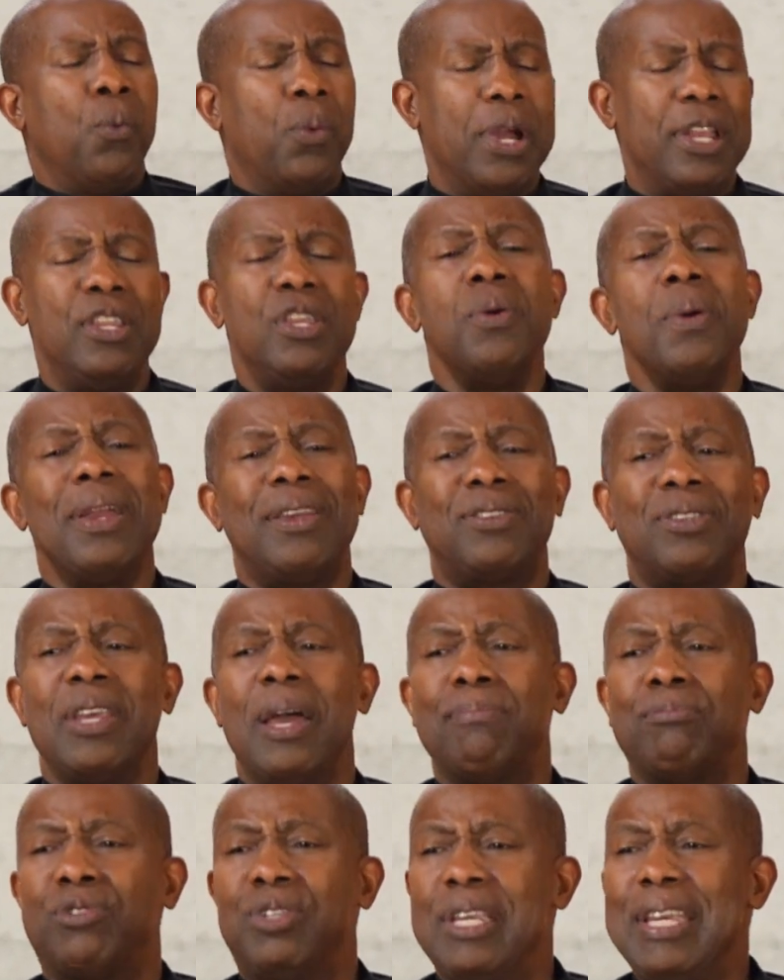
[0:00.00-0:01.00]
When you
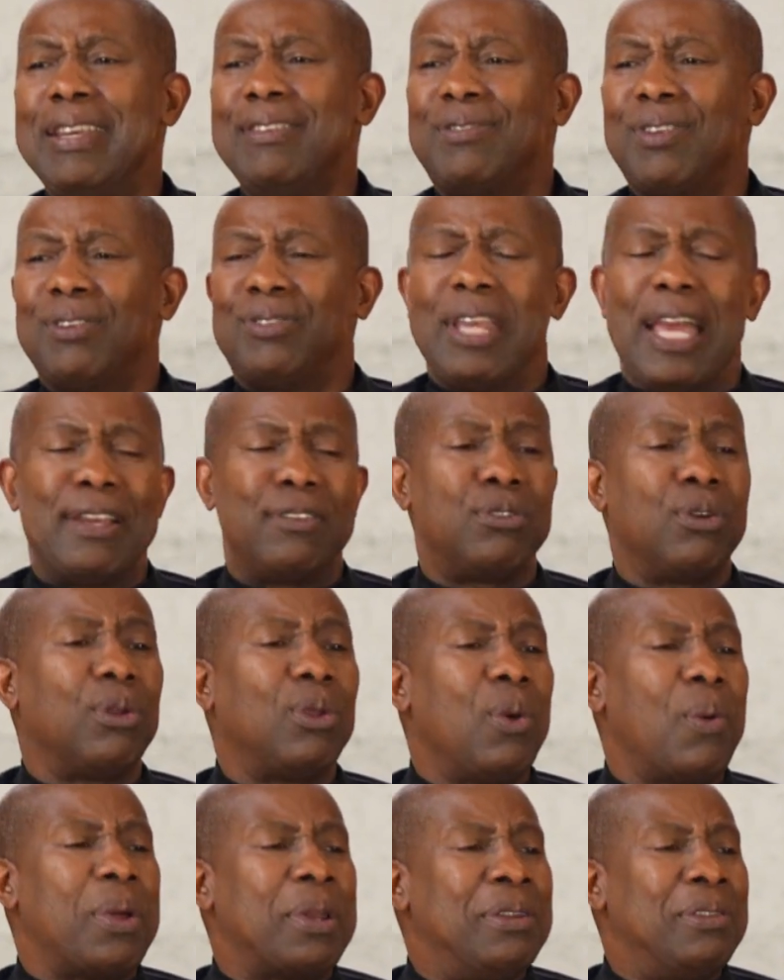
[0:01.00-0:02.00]
accept Jesus as
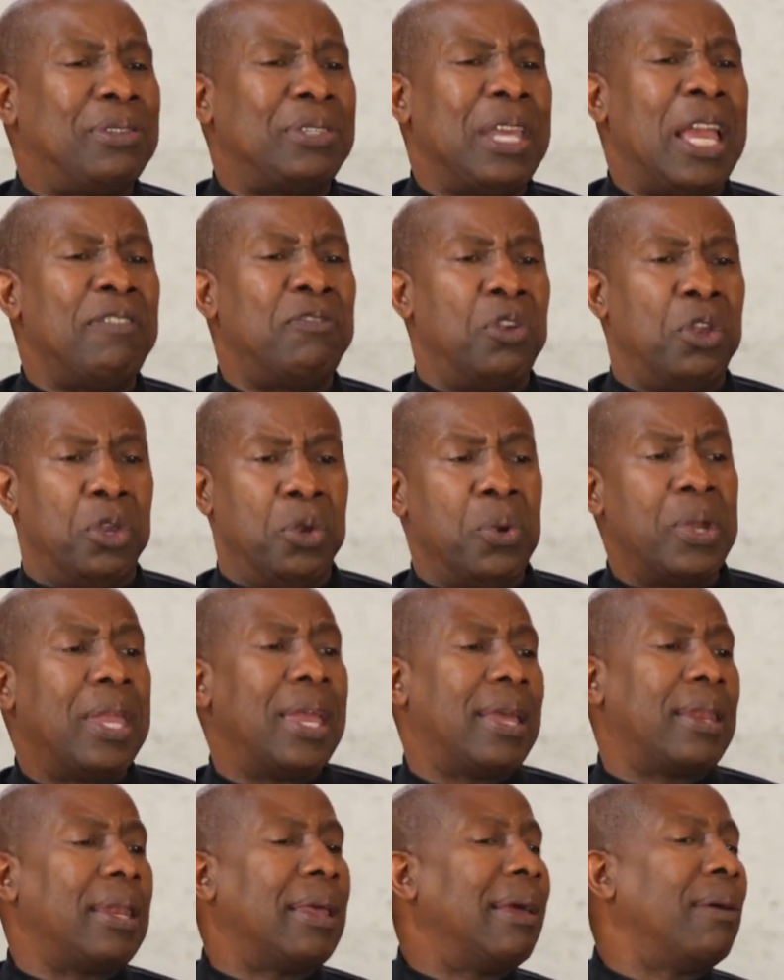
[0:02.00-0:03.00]
your Lord and Savior,
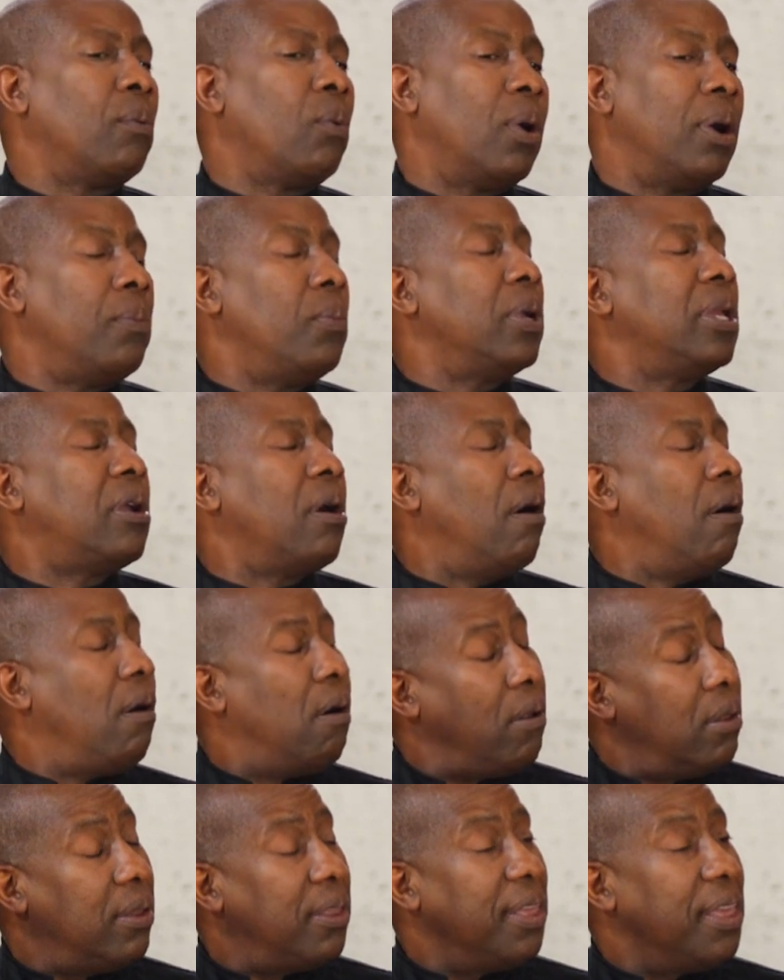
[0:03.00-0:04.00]
you get what we
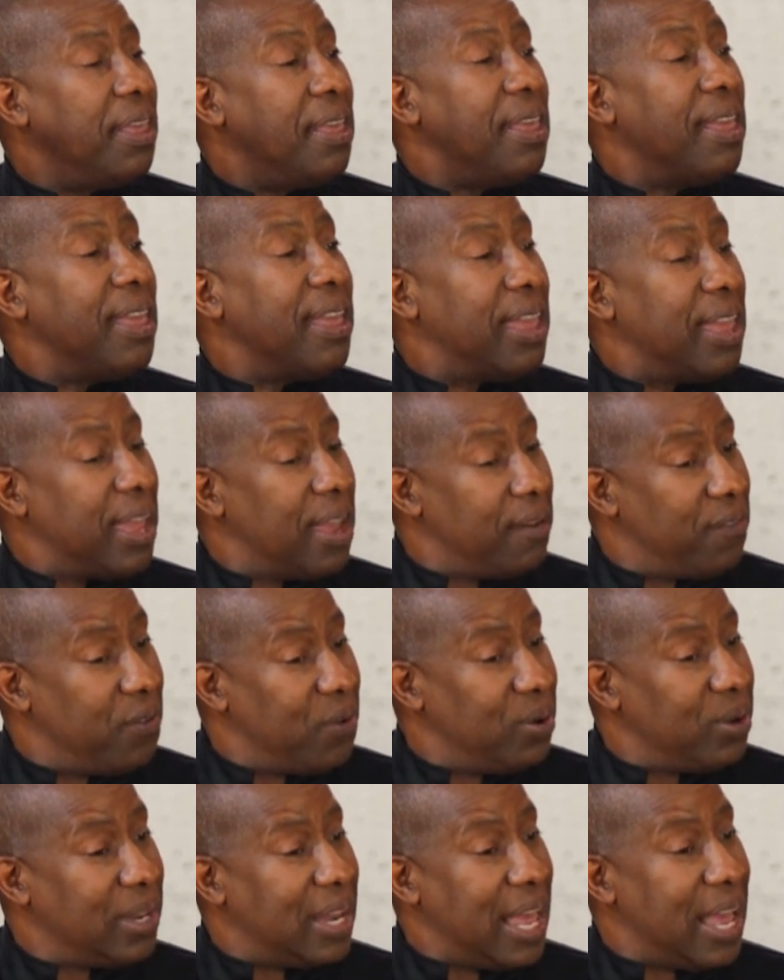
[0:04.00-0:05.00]
call
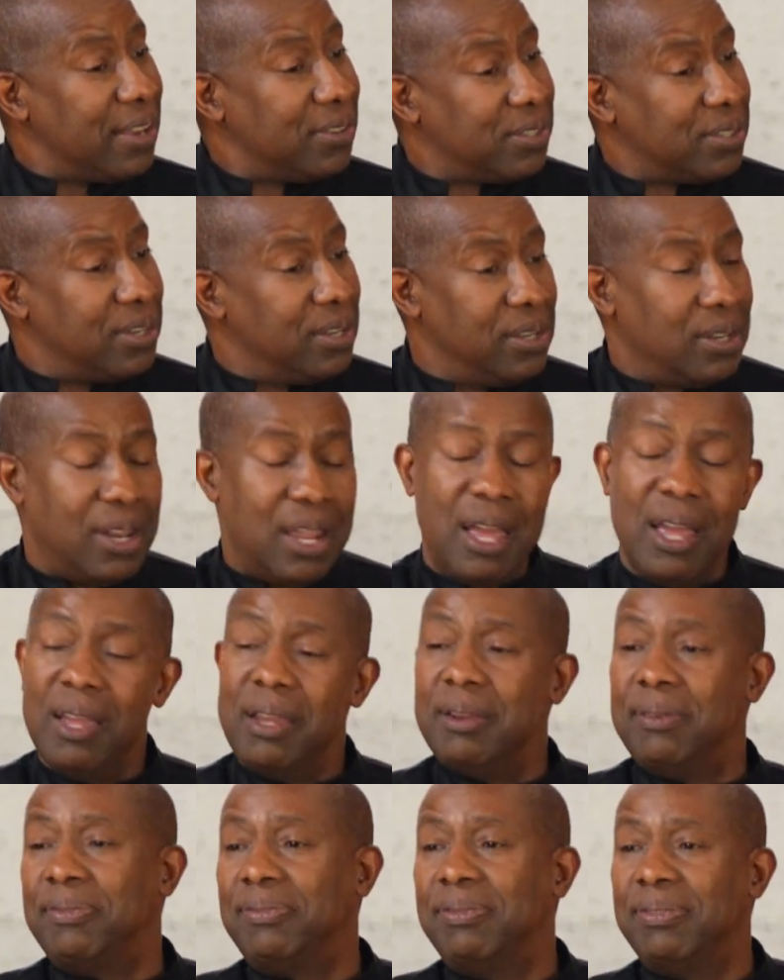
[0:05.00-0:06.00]
everlasting
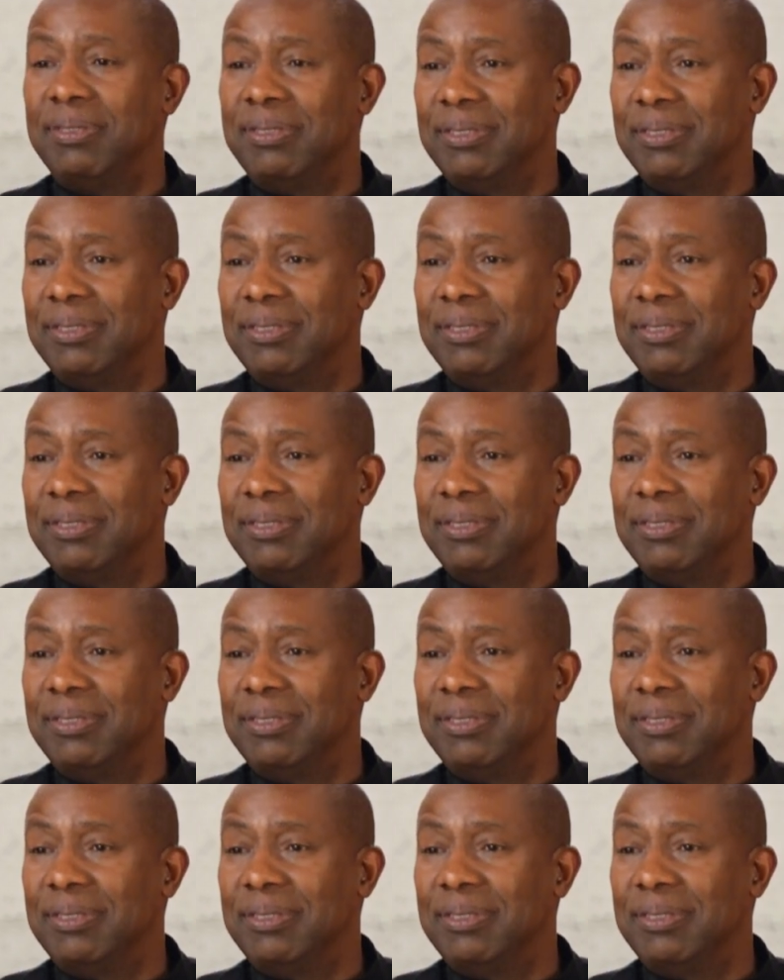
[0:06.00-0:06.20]
life.